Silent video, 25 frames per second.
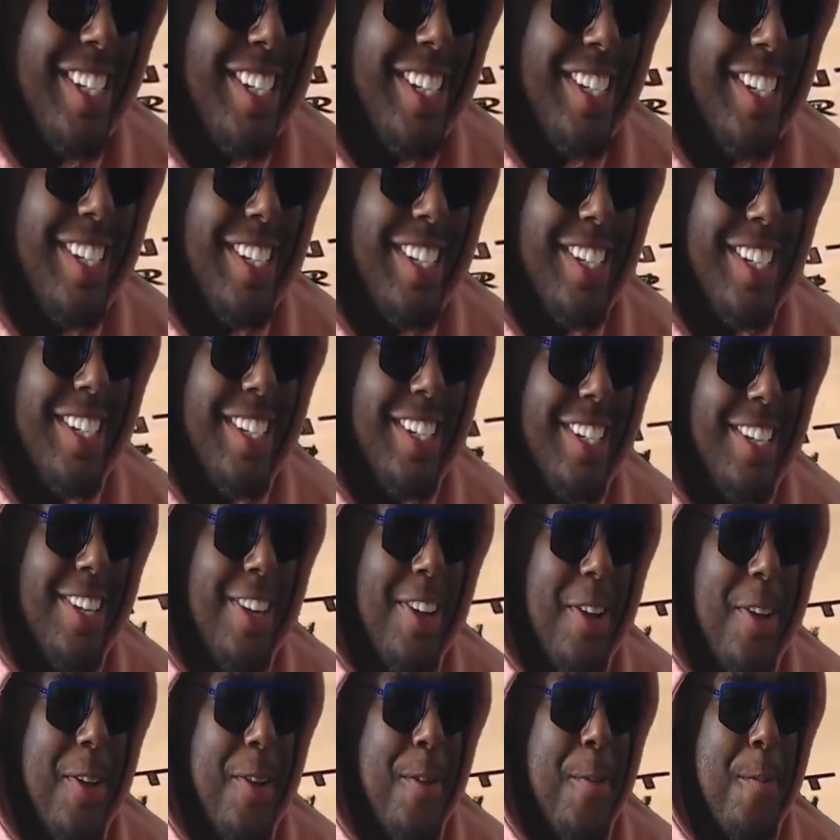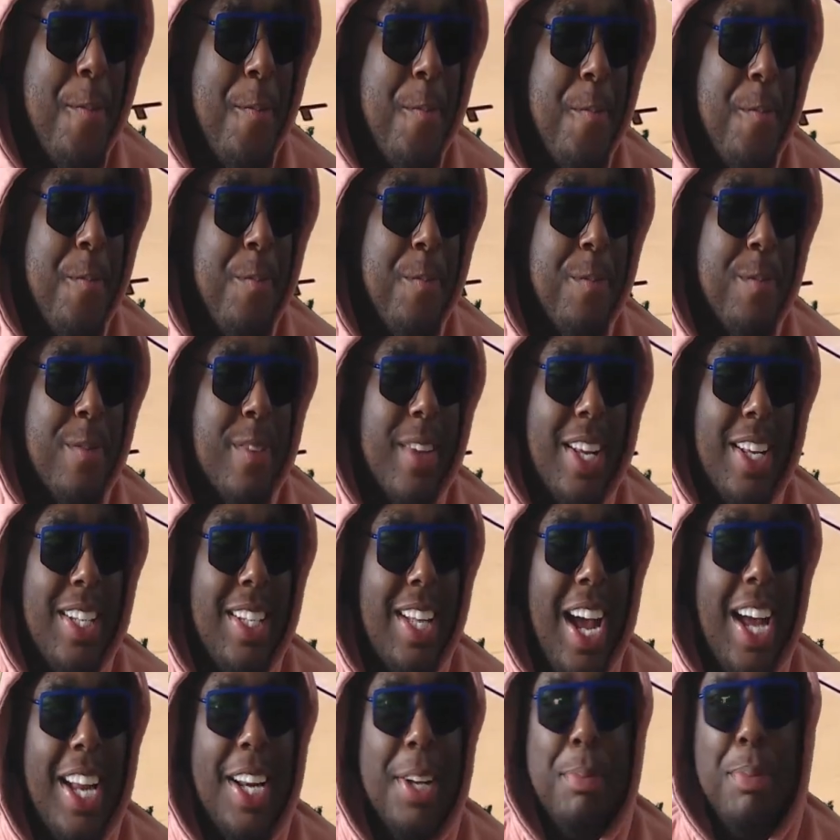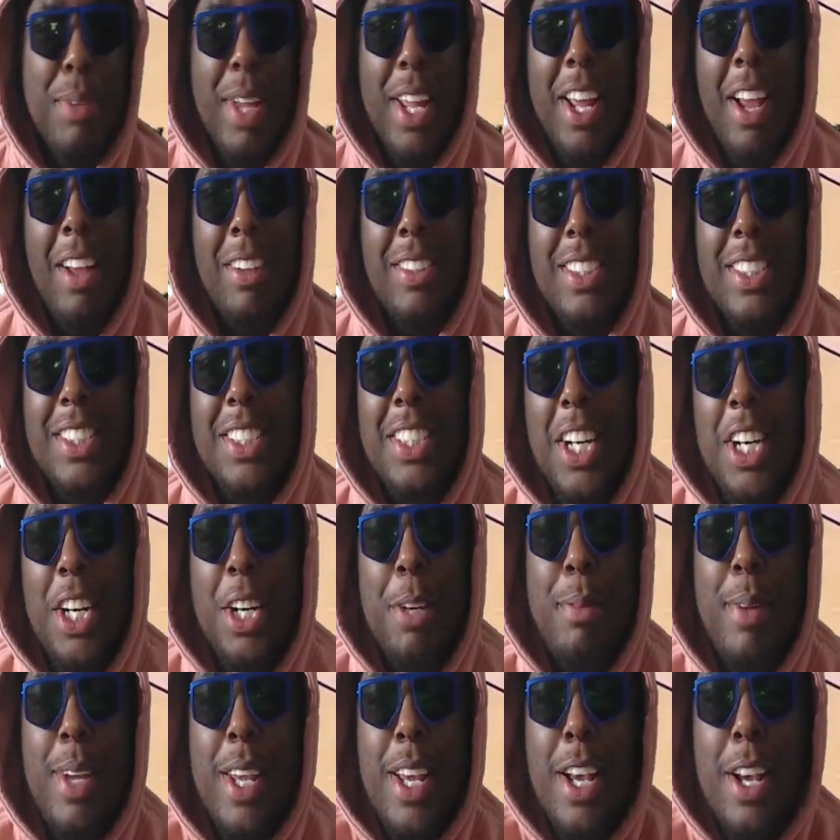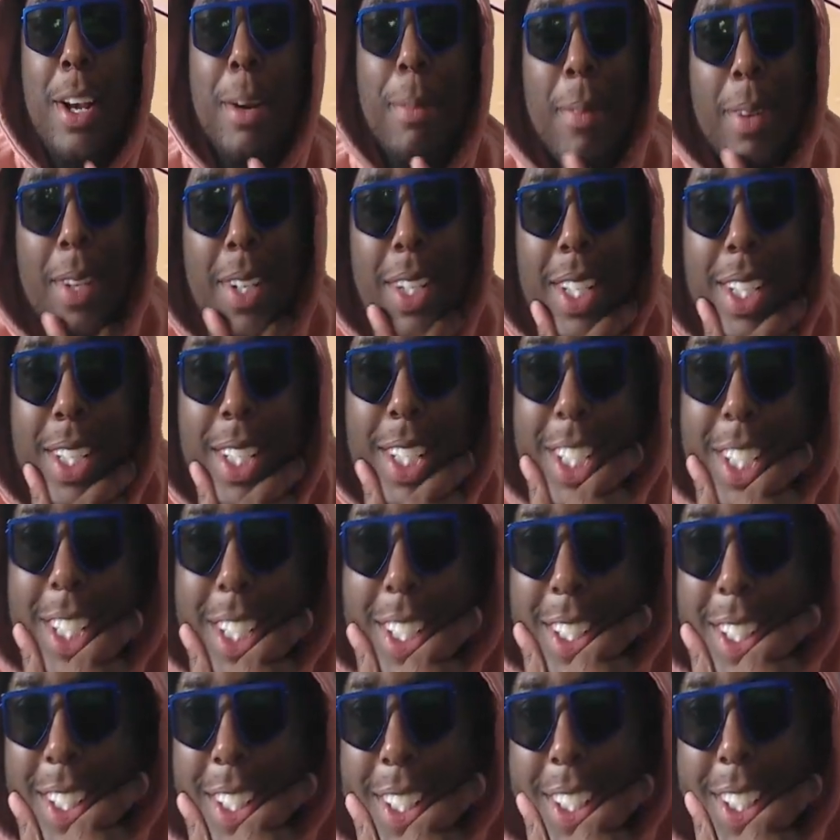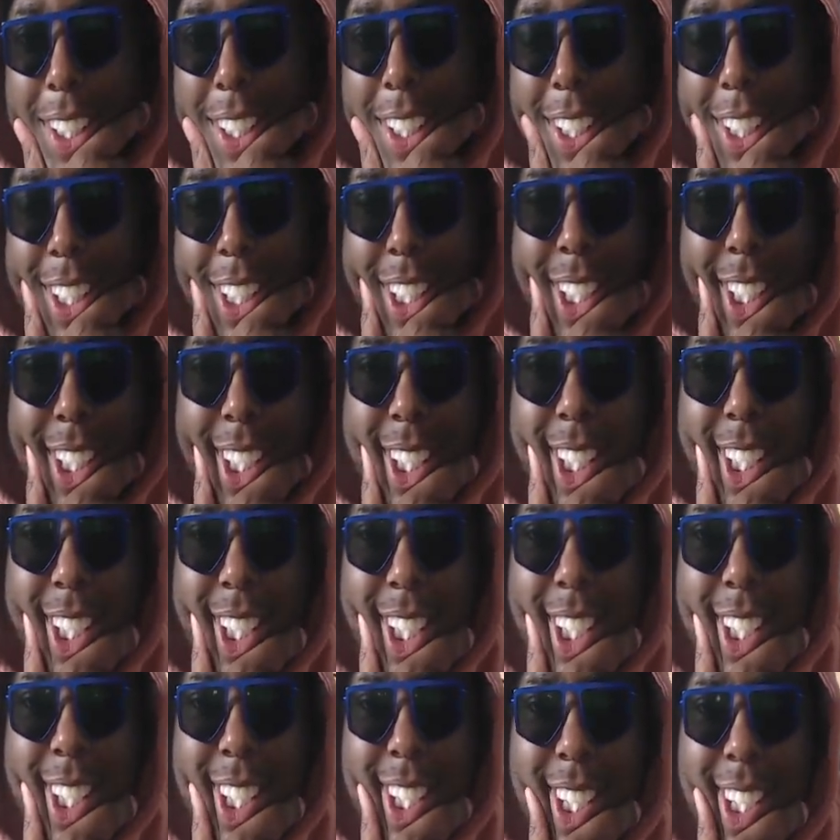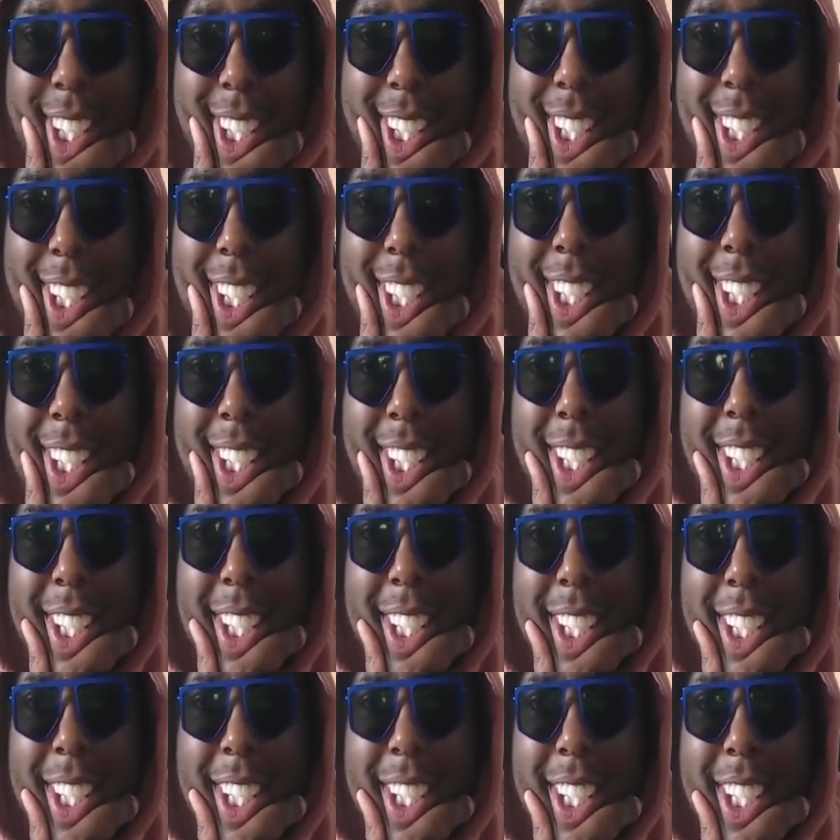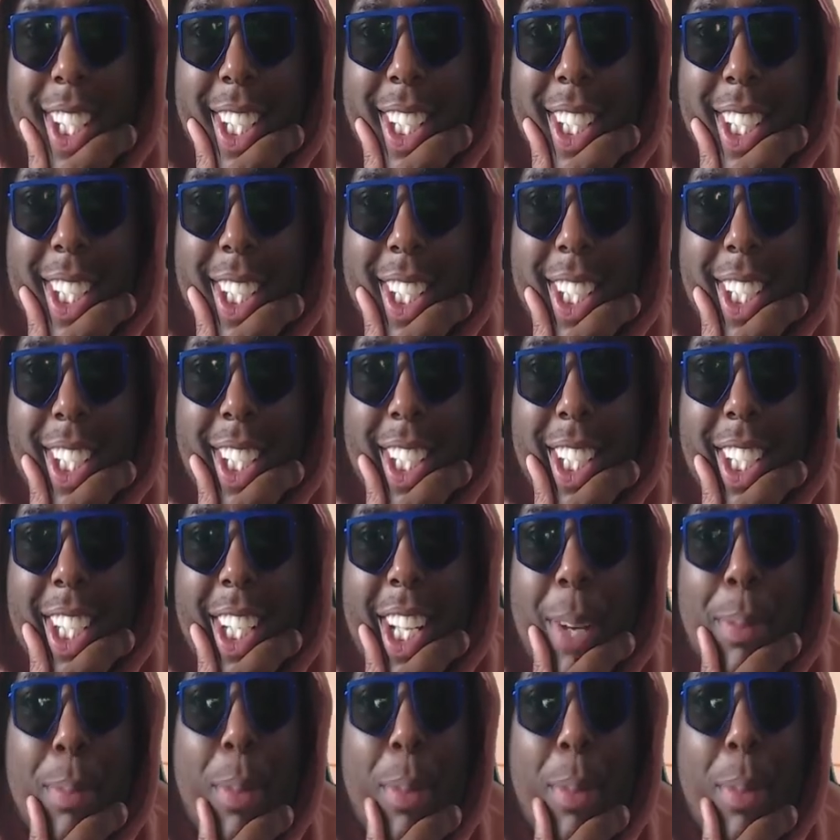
Well, injuries always a huge. Nah, the playoffs is turning me up. With Paul George being out for the Clippers.